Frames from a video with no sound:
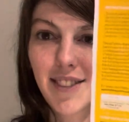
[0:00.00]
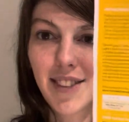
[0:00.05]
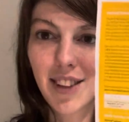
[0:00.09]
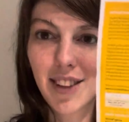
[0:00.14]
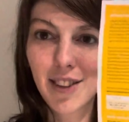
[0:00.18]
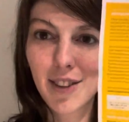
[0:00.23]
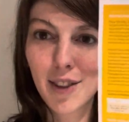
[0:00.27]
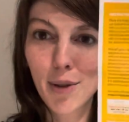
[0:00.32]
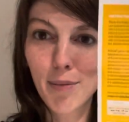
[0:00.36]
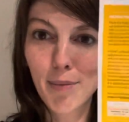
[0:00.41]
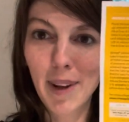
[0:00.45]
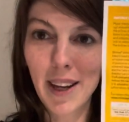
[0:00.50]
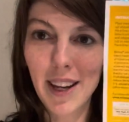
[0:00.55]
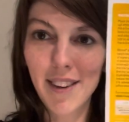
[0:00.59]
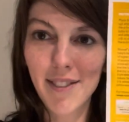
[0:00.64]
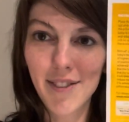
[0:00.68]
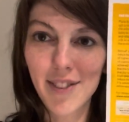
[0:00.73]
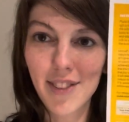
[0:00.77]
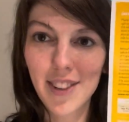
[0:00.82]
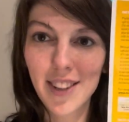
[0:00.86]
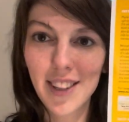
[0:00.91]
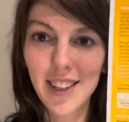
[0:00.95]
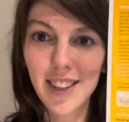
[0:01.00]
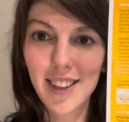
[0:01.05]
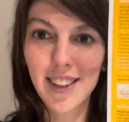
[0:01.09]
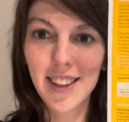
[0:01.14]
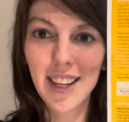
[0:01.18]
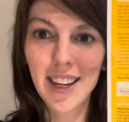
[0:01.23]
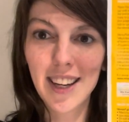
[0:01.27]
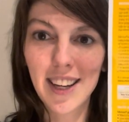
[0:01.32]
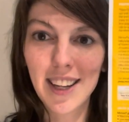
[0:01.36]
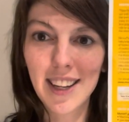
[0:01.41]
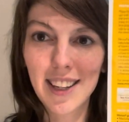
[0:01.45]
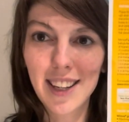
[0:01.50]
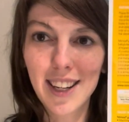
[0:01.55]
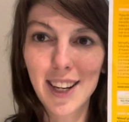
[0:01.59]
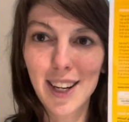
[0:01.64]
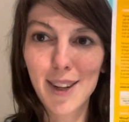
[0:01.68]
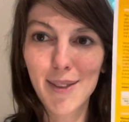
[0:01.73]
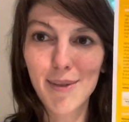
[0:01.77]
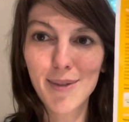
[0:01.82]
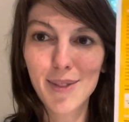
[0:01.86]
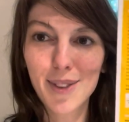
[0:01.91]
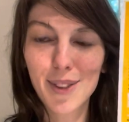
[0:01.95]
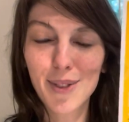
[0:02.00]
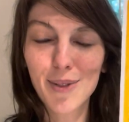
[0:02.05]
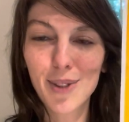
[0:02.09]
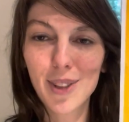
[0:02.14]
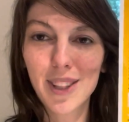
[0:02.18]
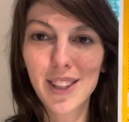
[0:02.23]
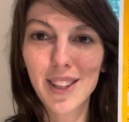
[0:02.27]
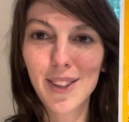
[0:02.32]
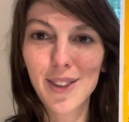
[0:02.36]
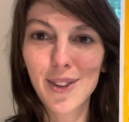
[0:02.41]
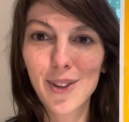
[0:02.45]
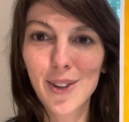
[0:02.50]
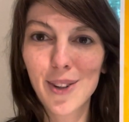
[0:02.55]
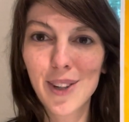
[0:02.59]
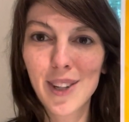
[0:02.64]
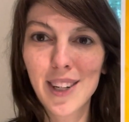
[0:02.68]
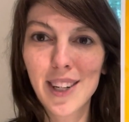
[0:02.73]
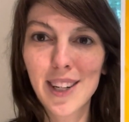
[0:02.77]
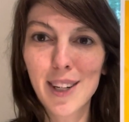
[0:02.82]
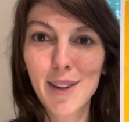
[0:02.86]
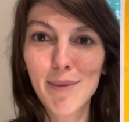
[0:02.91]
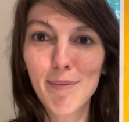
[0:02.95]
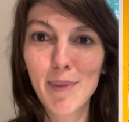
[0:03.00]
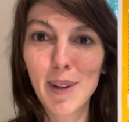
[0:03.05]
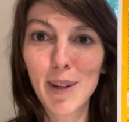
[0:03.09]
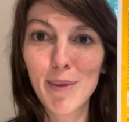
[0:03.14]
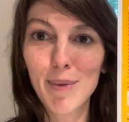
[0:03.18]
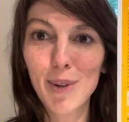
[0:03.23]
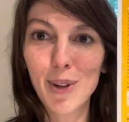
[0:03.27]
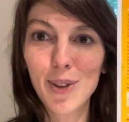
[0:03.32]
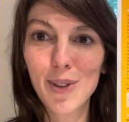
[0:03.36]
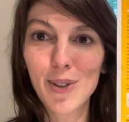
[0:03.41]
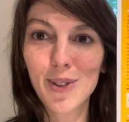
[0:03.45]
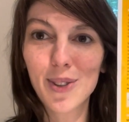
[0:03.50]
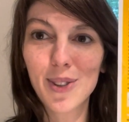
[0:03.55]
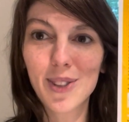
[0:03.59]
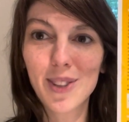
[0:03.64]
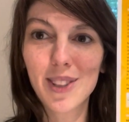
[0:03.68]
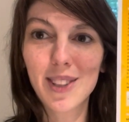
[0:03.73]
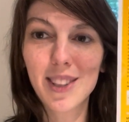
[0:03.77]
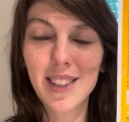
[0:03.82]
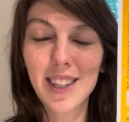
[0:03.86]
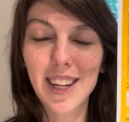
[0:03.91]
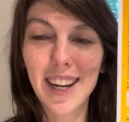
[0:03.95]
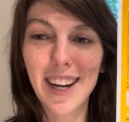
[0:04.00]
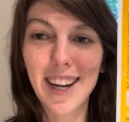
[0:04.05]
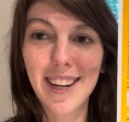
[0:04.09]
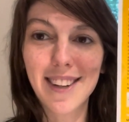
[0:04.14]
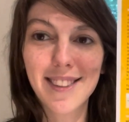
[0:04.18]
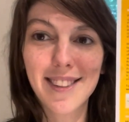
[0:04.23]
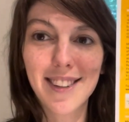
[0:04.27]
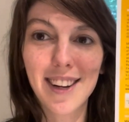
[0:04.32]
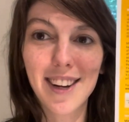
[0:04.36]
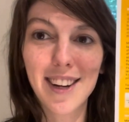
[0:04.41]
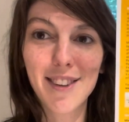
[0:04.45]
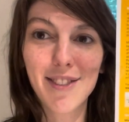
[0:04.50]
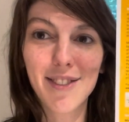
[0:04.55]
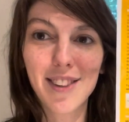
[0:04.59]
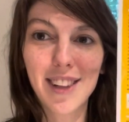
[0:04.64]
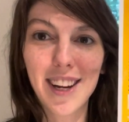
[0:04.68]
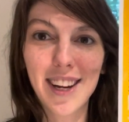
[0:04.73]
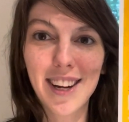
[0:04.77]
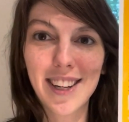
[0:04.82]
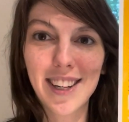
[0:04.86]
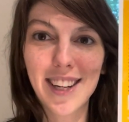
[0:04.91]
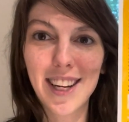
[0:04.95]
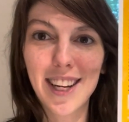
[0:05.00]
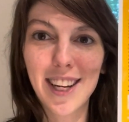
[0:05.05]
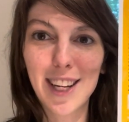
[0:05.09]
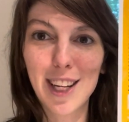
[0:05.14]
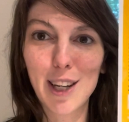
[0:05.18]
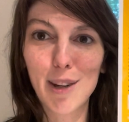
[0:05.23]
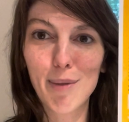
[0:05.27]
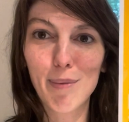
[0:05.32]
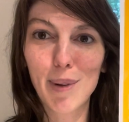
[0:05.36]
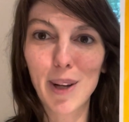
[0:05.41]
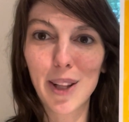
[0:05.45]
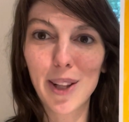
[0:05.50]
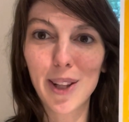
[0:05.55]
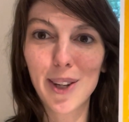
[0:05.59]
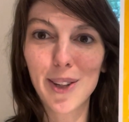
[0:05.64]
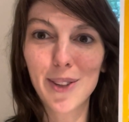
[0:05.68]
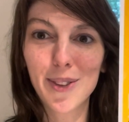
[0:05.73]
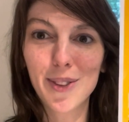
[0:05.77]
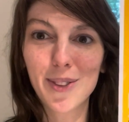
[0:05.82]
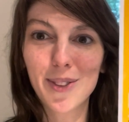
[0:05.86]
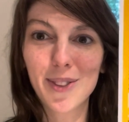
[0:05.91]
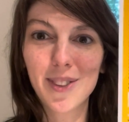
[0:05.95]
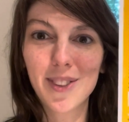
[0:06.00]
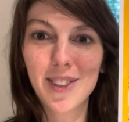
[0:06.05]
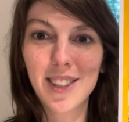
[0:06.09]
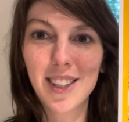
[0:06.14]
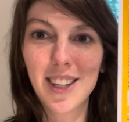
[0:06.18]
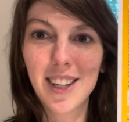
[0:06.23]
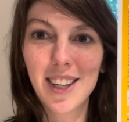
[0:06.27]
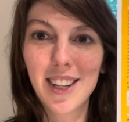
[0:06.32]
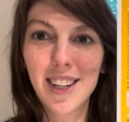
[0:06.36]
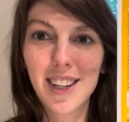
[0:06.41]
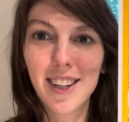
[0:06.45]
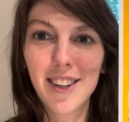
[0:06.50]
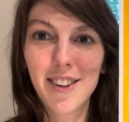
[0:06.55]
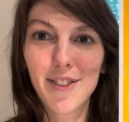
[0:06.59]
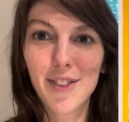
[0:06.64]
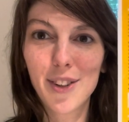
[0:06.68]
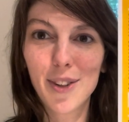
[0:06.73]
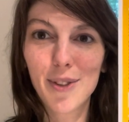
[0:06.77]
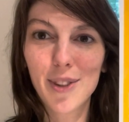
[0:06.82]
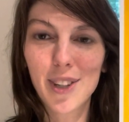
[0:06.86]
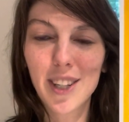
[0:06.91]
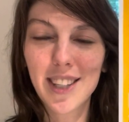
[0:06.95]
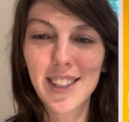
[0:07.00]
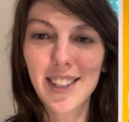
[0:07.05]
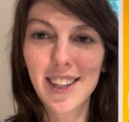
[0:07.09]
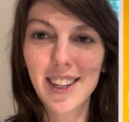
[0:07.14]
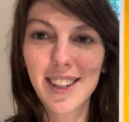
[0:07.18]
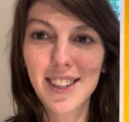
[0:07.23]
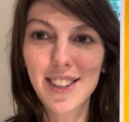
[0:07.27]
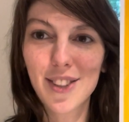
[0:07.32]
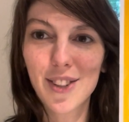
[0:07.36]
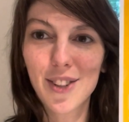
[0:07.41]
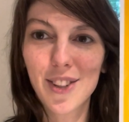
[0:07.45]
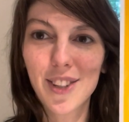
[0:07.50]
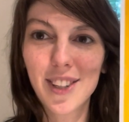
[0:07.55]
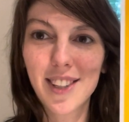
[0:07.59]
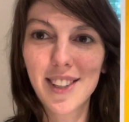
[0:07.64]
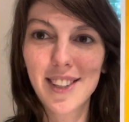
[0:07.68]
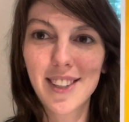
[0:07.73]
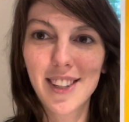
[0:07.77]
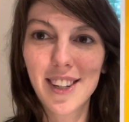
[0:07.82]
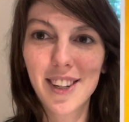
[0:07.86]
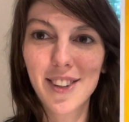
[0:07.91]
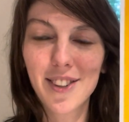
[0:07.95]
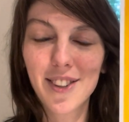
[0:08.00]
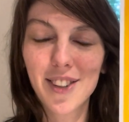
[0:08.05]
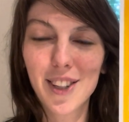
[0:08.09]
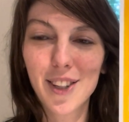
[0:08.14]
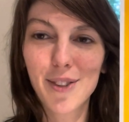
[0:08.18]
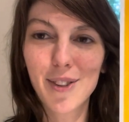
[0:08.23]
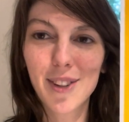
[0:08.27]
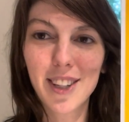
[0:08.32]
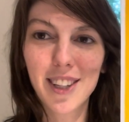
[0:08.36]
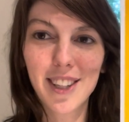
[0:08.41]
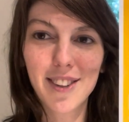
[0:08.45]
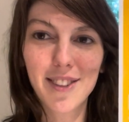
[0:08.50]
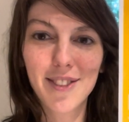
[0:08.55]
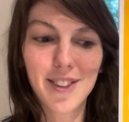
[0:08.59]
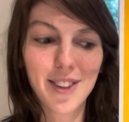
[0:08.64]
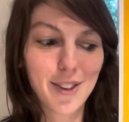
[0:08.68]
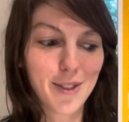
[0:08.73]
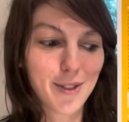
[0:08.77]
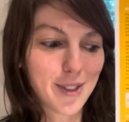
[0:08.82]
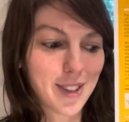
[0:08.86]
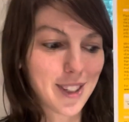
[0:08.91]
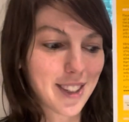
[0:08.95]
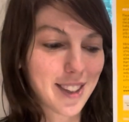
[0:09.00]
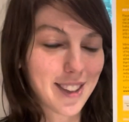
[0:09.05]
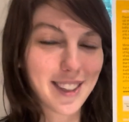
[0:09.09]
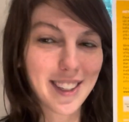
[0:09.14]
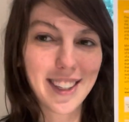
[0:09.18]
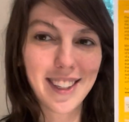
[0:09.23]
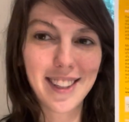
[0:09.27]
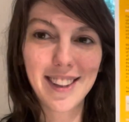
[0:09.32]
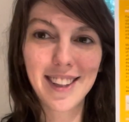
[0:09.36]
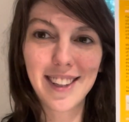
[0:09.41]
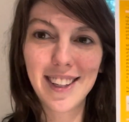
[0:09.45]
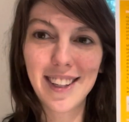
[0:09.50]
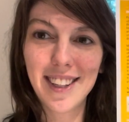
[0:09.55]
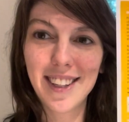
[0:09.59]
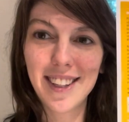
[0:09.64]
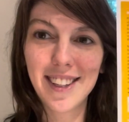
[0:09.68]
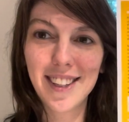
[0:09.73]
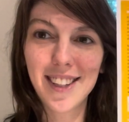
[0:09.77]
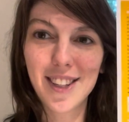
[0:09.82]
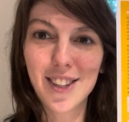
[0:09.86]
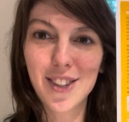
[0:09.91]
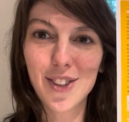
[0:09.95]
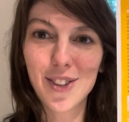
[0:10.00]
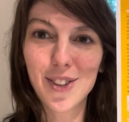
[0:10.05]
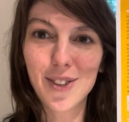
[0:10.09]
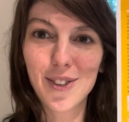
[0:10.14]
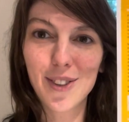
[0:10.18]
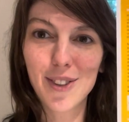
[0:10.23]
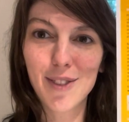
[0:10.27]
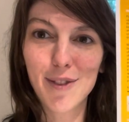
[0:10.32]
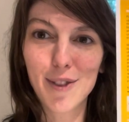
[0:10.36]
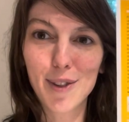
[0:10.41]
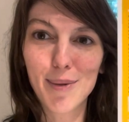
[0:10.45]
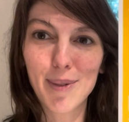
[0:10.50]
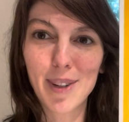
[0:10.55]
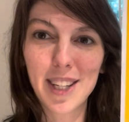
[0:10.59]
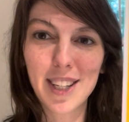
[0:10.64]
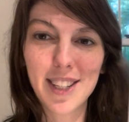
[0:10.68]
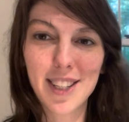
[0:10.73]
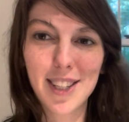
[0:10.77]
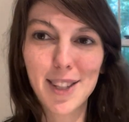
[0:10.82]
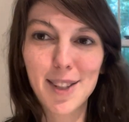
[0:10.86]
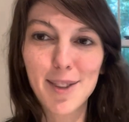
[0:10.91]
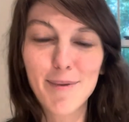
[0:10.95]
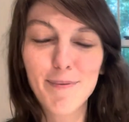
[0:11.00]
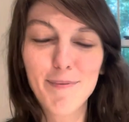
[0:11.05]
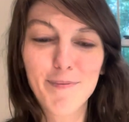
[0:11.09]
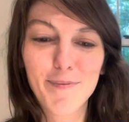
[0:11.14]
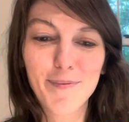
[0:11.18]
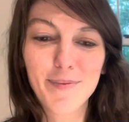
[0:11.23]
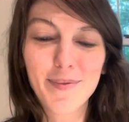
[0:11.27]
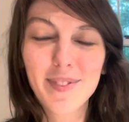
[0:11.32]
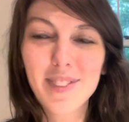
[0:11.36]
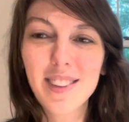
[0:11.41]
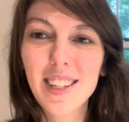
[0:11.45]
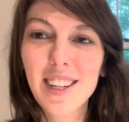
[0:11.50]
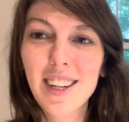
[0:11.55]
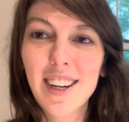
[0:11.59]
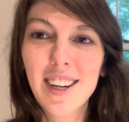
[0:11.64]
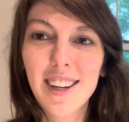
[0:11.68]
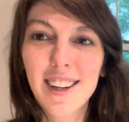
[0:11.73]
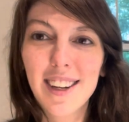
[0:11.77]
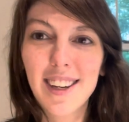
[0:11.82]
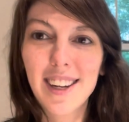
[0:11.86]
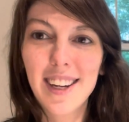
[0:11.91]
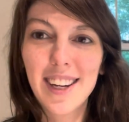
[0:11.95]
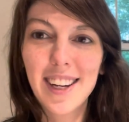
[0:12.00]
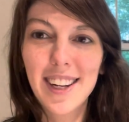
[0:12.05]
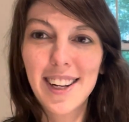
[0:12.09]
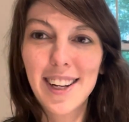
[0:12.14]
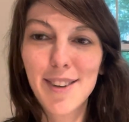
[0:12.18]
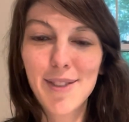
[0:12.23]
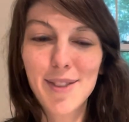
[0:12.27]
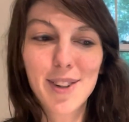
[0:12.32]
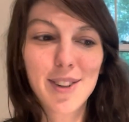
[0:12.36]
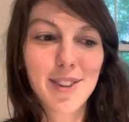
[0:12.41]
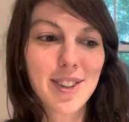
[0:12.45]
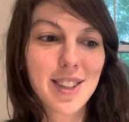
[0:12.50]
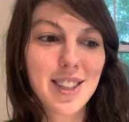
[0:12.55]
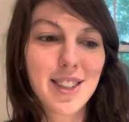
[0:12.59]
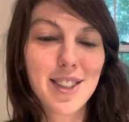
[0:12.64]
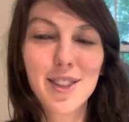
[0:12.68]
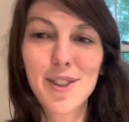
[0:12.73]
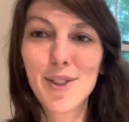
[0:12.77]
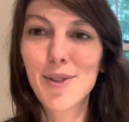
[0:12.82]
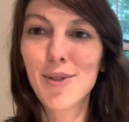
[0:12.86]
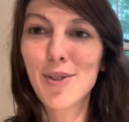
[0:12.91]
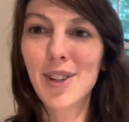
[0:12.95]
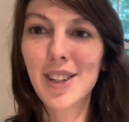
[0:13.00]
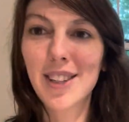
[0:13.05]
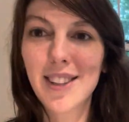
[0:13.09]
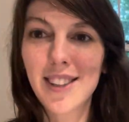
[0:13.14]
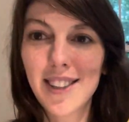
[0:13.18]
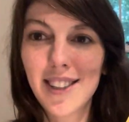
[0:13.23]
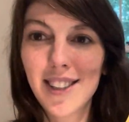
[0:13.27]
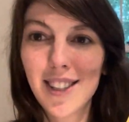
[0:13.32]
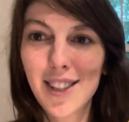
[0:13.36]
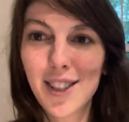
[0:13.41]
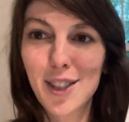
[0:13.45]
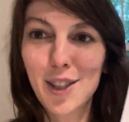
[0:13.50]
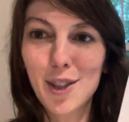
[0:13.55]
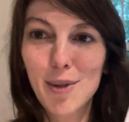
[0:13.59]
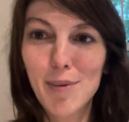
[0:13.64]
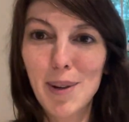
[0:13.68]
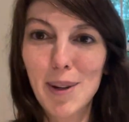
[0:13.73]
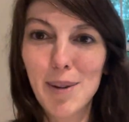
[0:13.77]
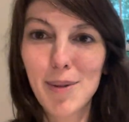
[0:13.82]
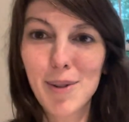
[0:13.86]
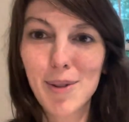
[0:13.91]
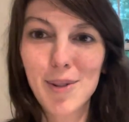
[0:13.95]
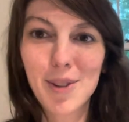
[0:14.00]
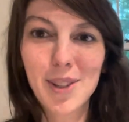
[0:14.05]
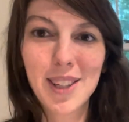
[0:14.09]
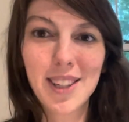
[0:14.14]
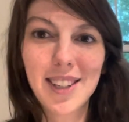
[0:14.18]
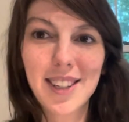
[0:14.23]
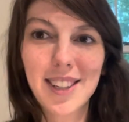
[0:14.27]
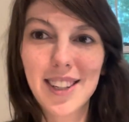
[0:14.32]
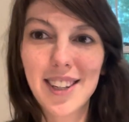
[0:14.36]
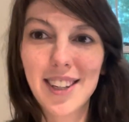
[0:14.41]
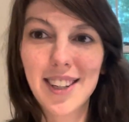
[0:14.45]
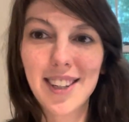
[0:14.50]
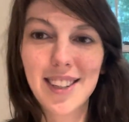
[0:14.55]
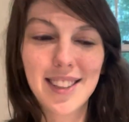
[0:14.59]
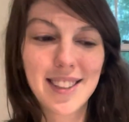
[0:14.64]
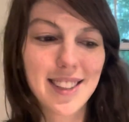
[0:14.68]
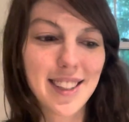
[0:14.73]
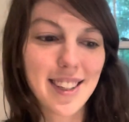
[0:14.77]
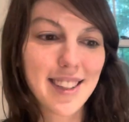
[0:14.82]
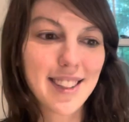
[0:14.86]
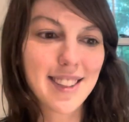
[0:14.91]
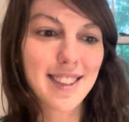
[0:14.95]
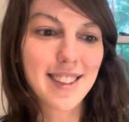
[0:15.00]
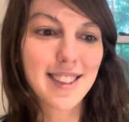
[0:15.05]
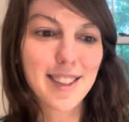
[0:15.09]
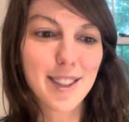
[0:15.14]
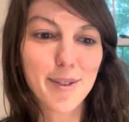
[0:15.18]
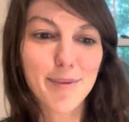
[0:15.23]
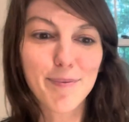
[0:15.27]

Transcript: the little pamphlet that comes with your MIMOS anti-flat head pillow. If you want to take a screenshot really quick, if you want to read the additional information. And I'm going to read you what the additional paperwork uh, says.